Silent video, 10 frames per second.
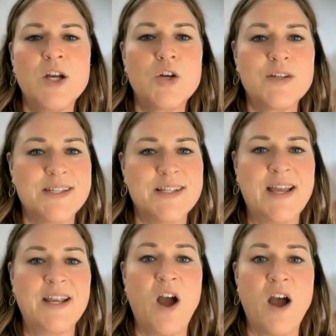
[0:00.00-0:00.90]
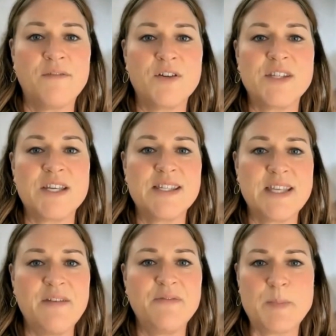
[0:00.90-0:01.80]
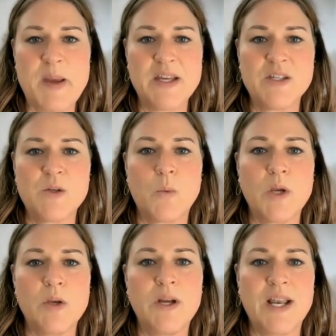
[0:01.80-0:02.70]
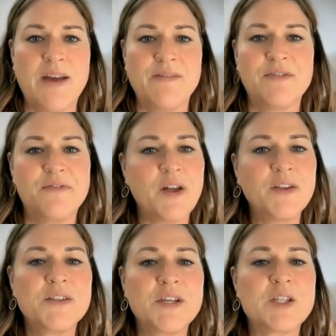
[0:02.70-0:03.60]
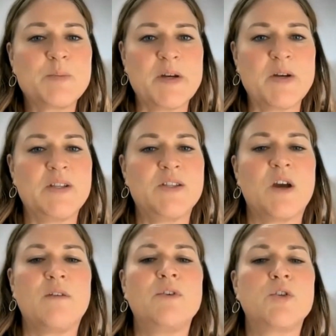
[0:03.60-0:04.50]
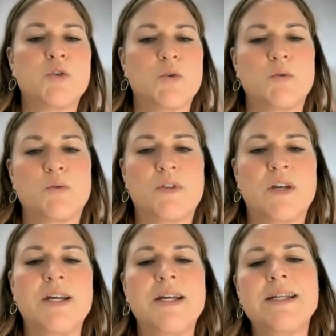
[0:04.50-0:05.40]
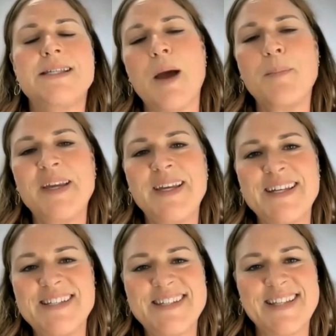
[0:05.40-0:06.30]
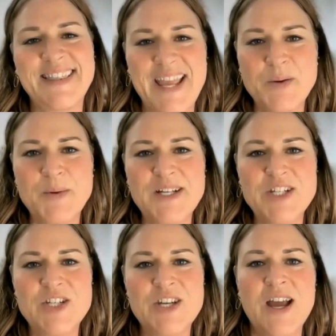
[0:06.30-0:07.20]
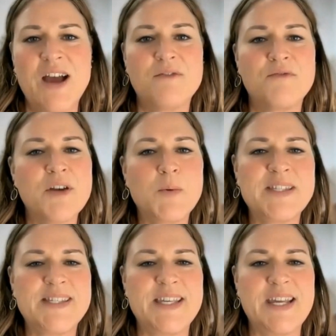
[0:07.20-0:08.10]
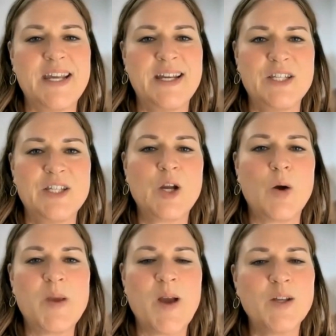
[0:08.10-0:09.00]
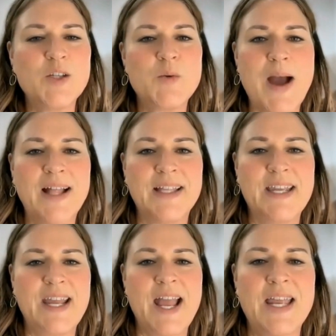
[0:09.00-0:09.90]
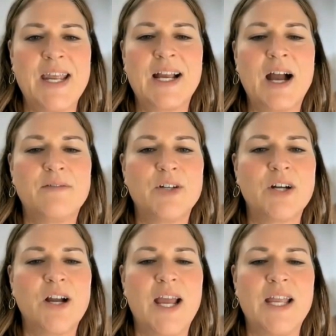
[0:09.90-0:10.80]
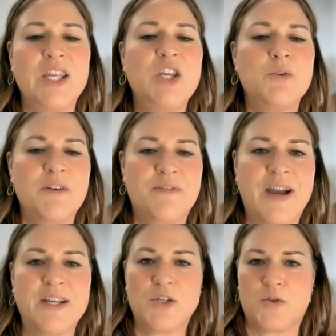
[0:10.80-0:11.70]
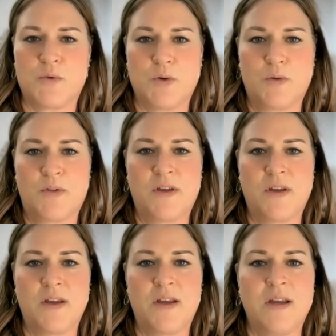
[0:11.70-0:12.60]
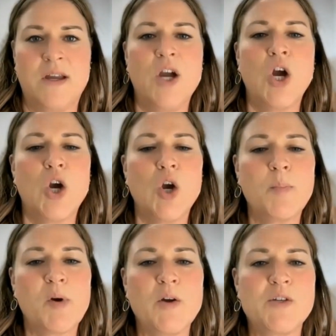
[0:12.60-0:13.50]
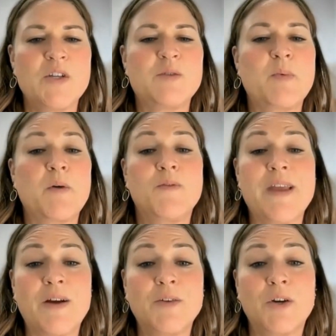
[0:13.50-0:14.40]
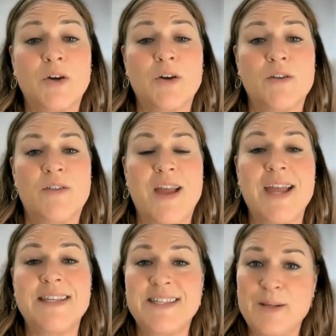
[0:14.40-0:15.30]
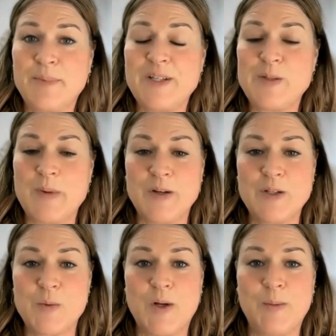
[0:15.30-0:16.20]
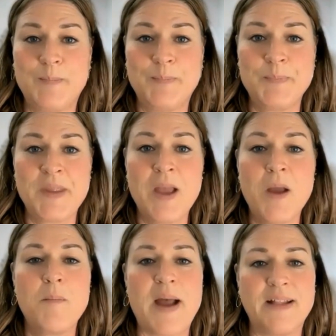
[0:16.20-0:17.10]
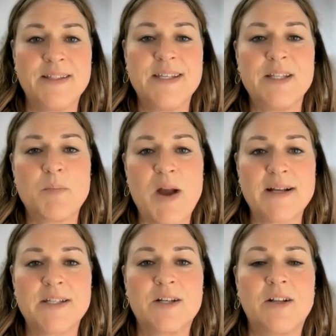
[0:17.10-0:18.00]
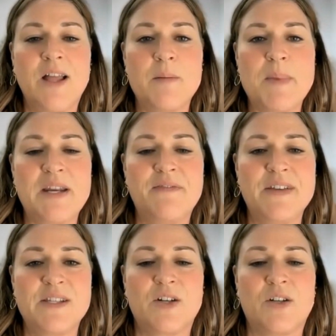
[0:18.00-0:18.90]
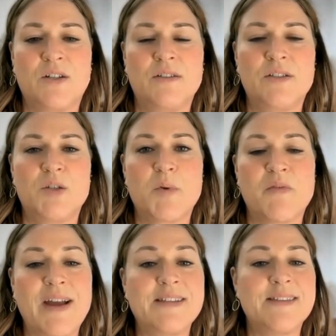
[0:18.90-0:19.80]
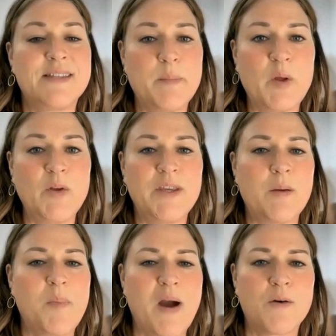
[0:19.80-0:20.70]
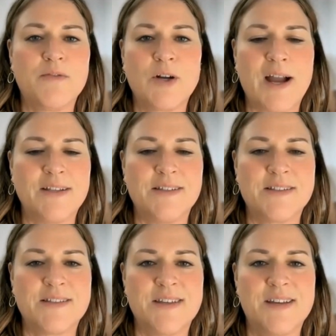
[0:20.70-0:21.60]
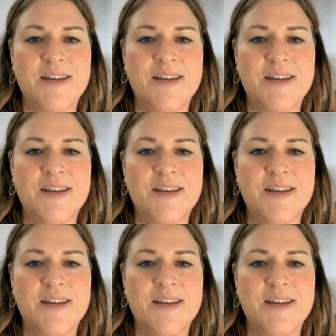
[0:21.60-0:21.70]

Crystalline offers a safe space where you can have a felt experience of your truth, tapping into the language of frequency to go beyond duality uncover a unified truth. Her approach is both down to earth and deeply spiritual, balancing the practical and metaphysical to provide simple yet powerful guidance.